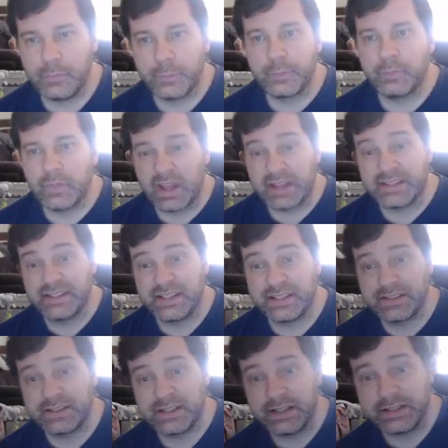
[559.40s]
A
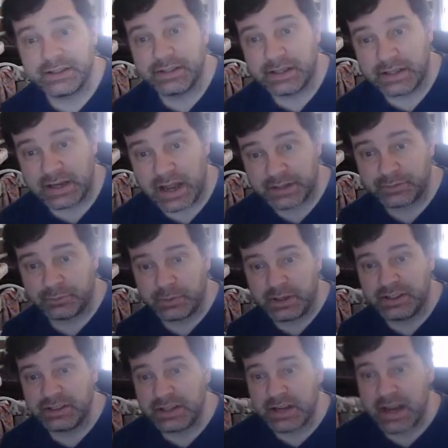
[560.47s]
6/6, it has reach
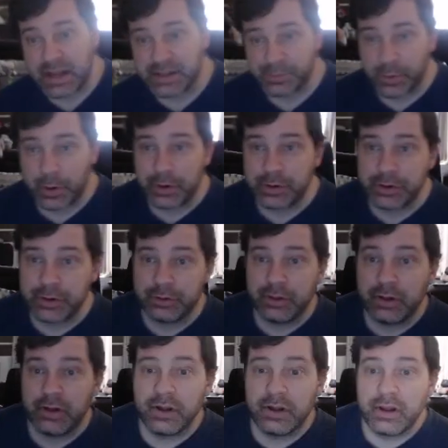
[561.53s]
and it has partner,
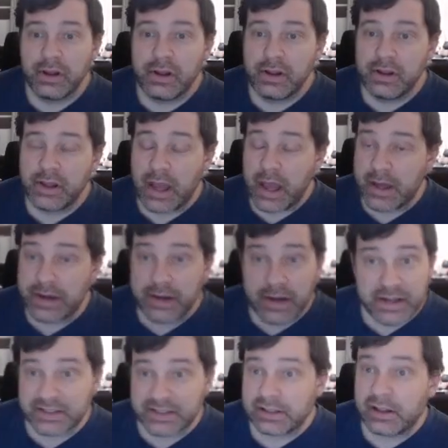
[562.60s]
and it has a
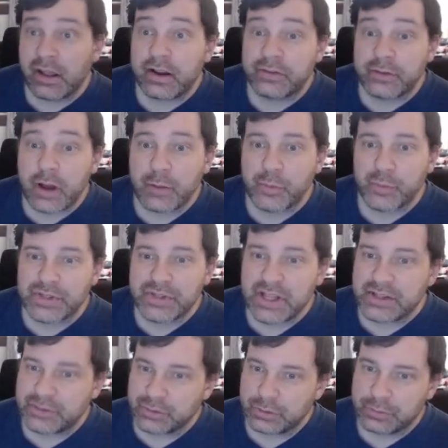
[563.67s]
lot of combo
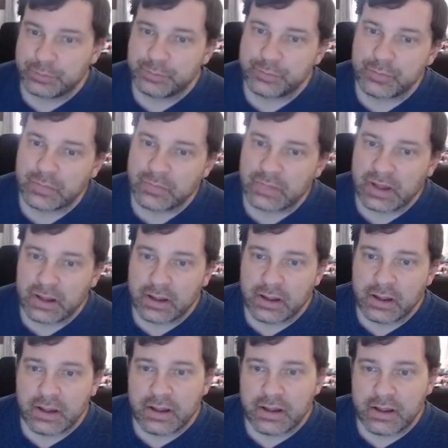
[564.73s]
potential.
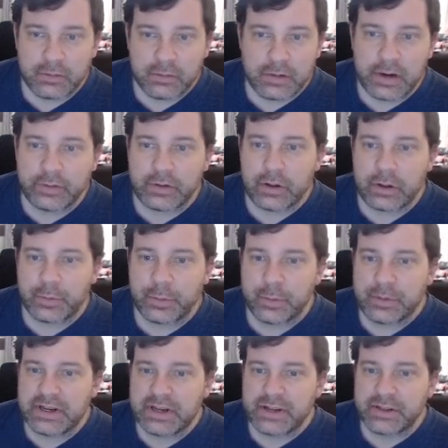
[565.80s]
Whenever another permanent
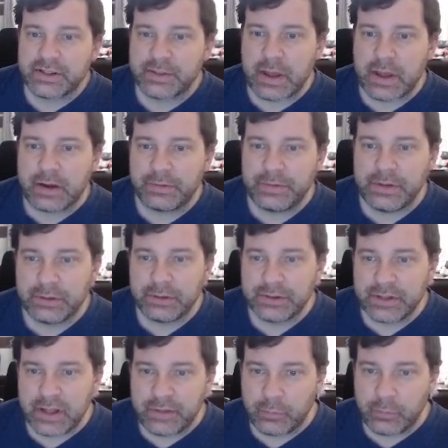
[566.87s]
enters the battlefield, if
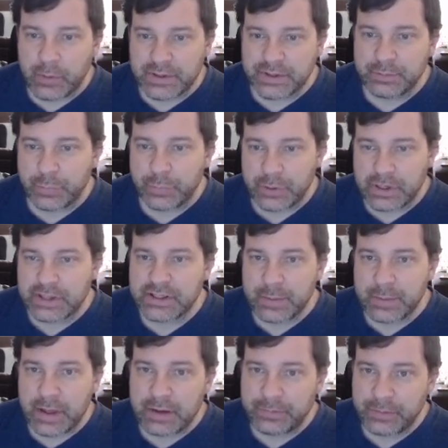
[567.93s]
it wasn't put onto the
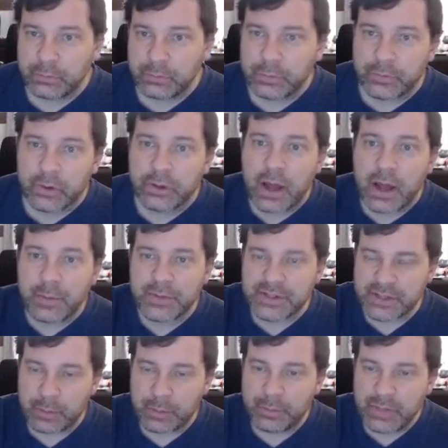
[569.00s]
battlefield with Kodama's
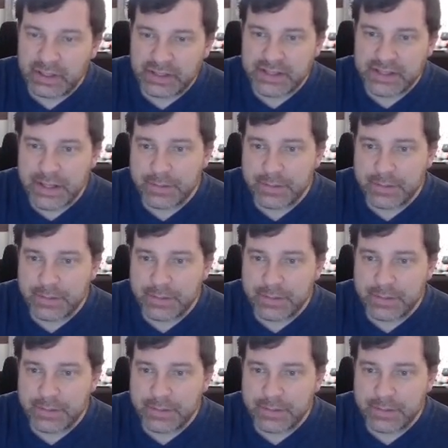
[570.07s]
ability,